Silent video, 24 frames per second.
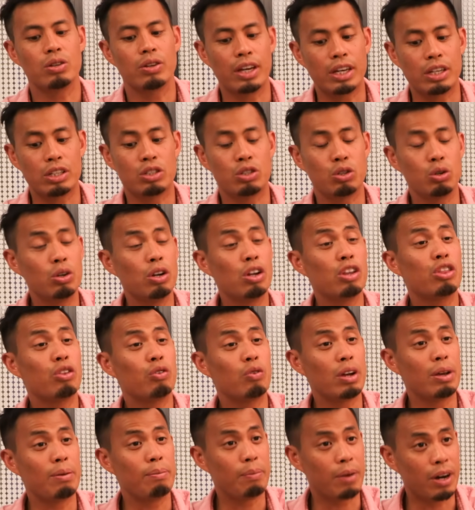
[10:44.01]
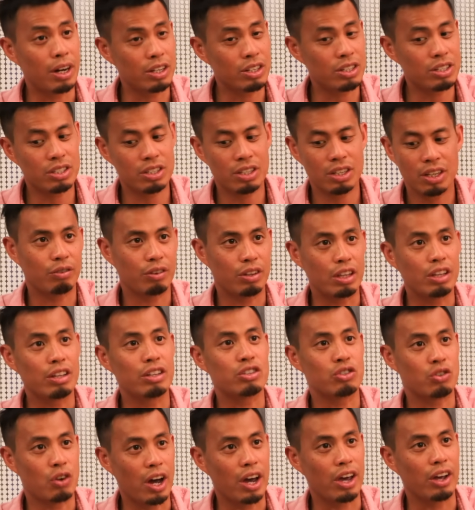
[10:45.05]
you get 2 to 3 months for the
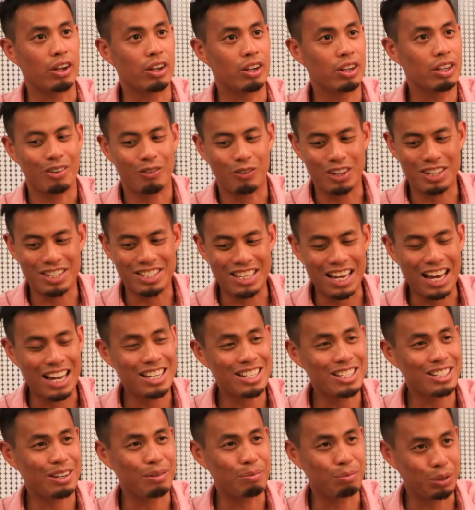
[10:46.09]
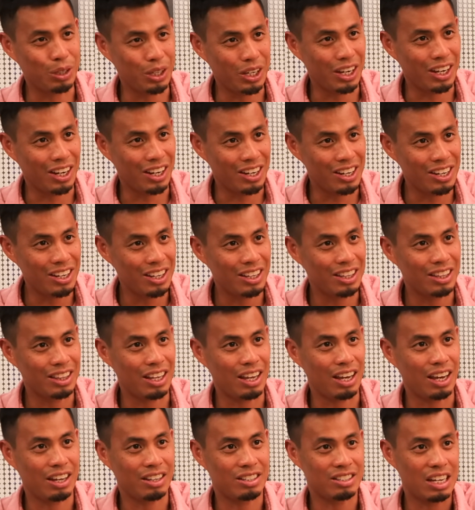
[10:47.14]
trial, and once that's completed,
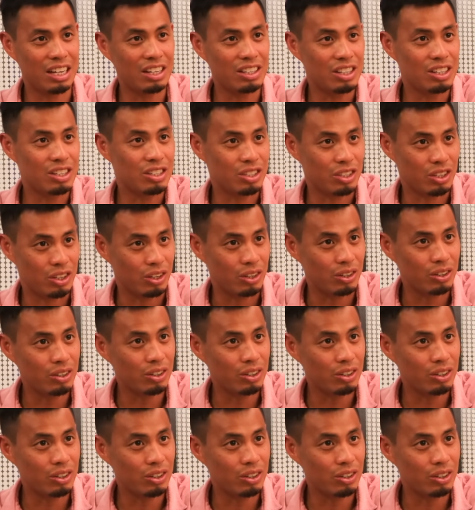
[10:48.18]
they sentence you.